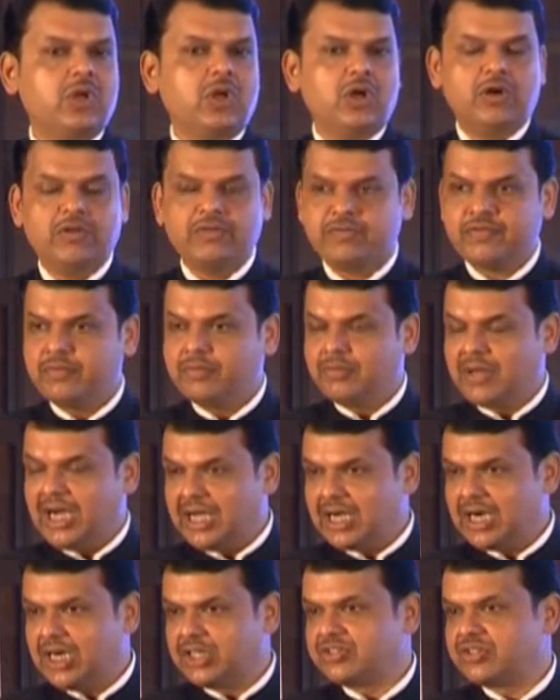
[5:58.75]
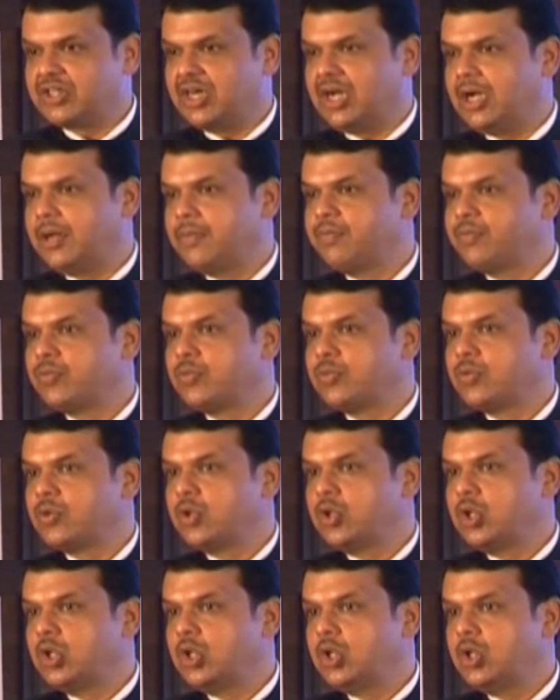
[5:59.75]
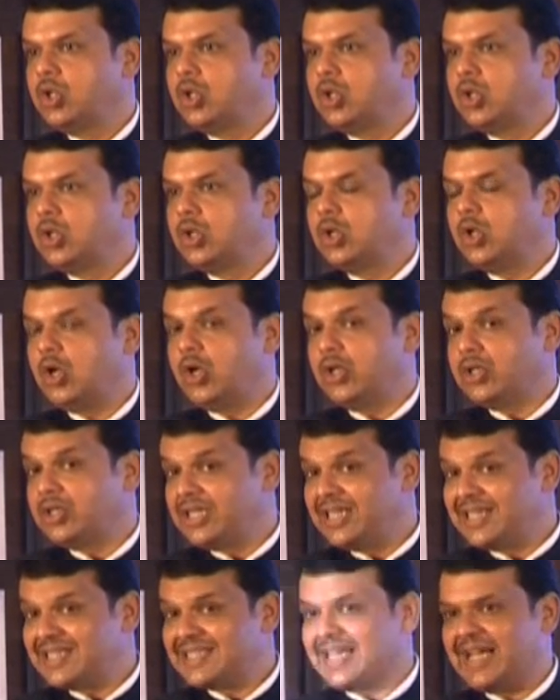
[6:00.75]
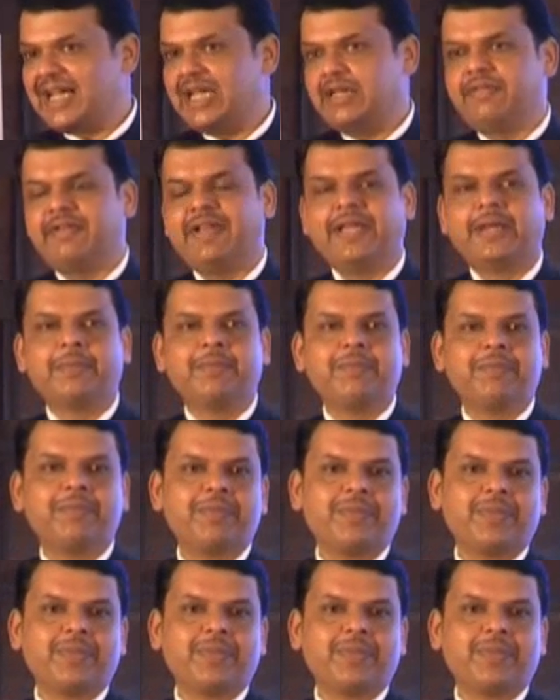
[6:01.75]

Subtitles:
of Maharashtra on this highway,